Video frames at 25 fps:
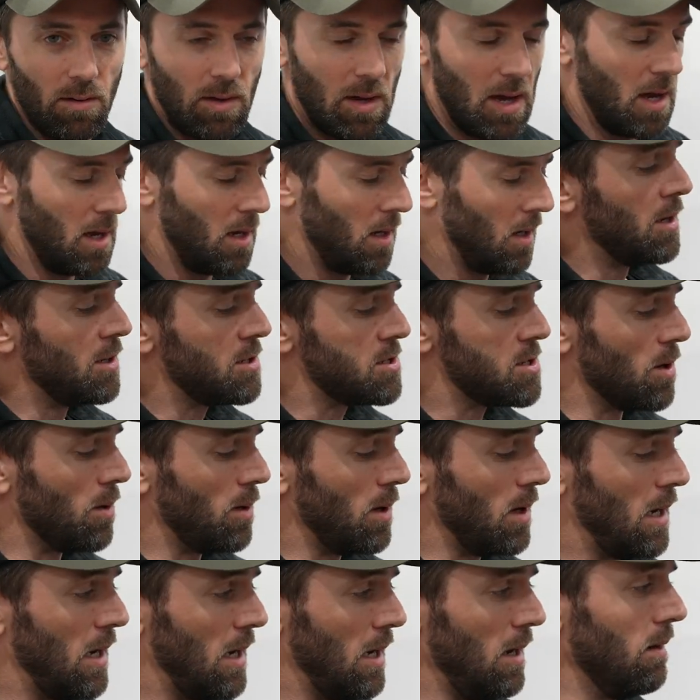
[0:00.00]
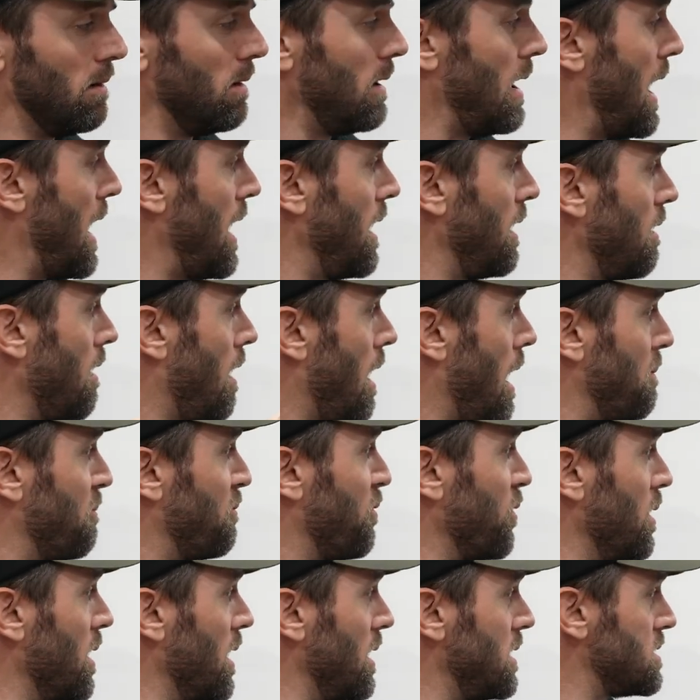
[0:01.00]
Okay, so here at
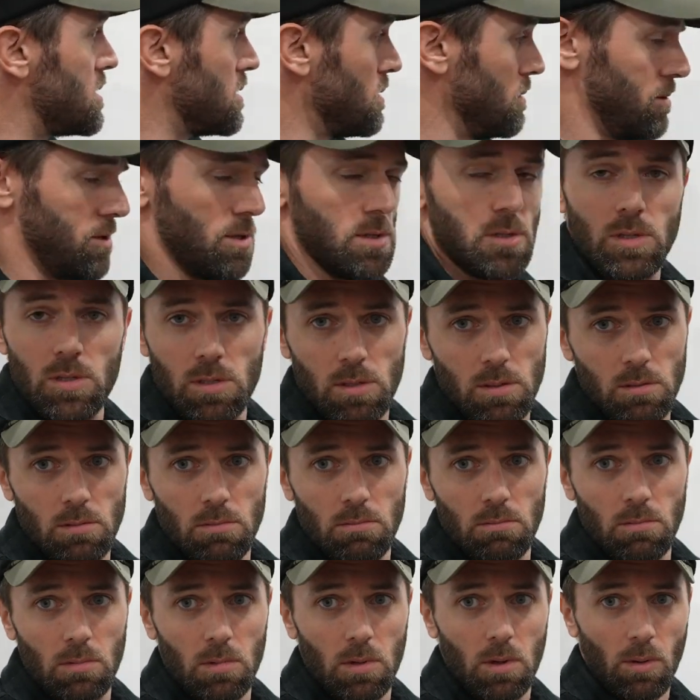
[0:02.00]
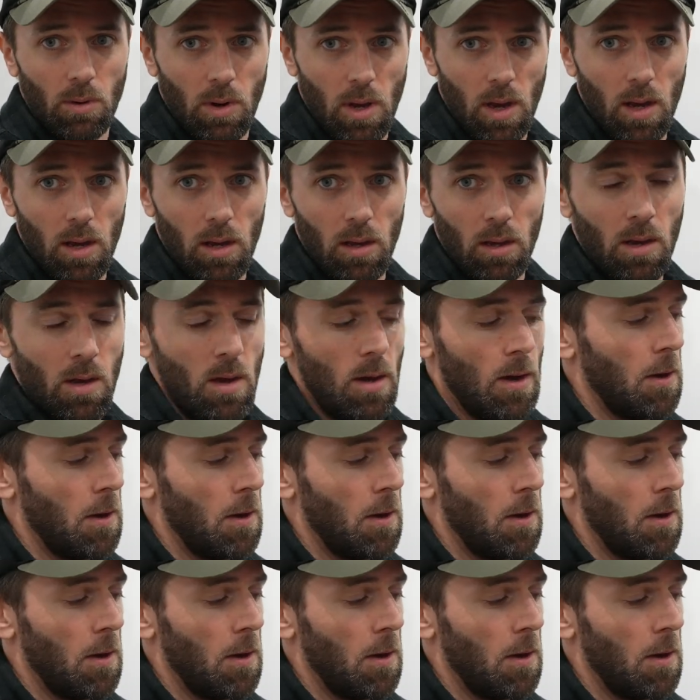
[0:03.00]
OpFor Night Solutions, okay,